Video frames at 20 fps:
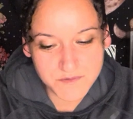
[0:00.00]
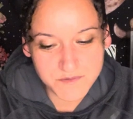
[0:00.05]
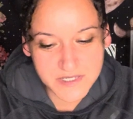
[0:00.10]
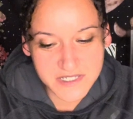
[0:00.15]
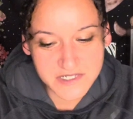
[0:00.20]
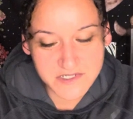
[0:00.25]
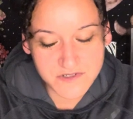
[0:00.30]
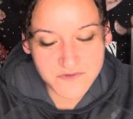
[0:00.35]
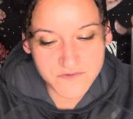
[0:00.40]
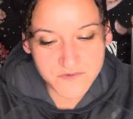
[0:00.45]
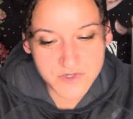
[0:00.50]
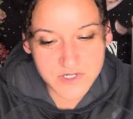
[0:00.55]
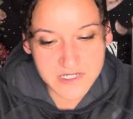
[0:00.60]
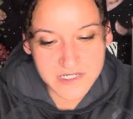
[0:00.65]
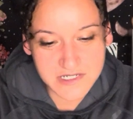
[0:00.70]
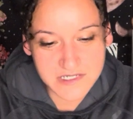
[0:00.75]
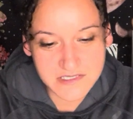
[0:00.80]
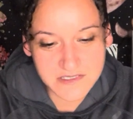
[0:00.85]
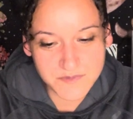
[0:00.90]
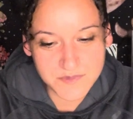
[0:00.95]
Page of
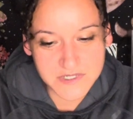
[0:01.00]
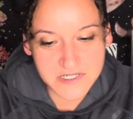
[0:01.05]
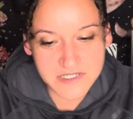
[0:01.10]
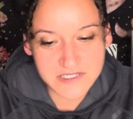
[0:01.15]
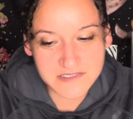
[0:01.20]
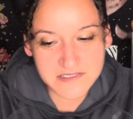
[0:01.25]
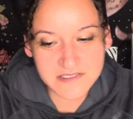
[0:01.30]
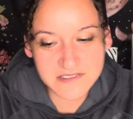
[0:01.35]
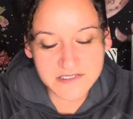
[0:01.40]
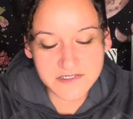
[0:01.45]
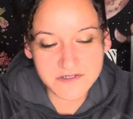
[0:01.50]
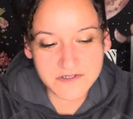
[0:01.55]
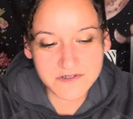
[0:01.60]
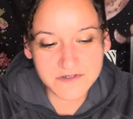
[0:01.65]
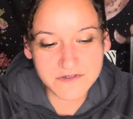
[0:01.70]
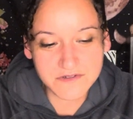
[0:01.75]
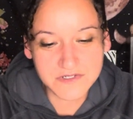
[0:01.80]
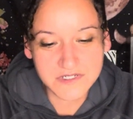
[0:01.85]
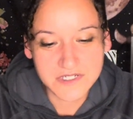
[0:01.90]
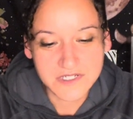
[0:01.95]
Wands, but it's
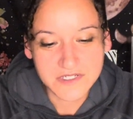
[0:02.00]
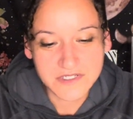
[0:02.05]
still,